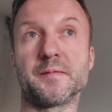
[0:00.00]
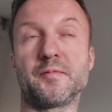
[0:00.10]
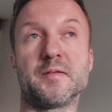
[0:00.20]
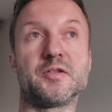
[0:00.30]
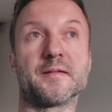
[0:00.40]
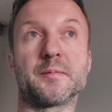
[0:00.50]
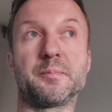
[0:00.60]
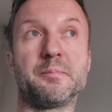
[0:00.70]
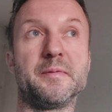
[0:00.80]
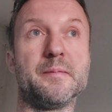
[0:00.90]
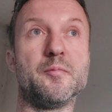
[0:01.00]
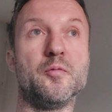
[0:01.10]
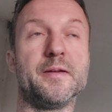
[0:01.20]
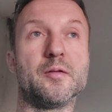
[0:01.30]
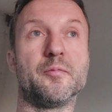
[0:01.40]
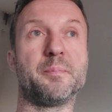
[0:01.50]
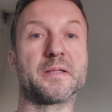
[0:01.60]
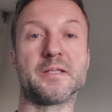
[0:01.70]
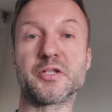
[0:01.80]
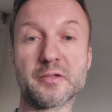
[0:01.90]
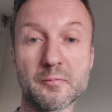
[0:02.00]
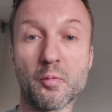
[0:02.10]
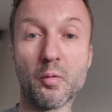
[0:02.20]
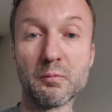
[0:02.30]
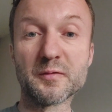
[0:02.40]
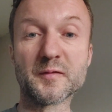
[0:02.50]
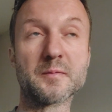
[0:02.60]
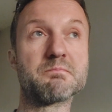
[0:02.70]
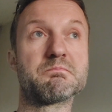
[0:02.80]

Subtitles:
if you're just removing of partition walls,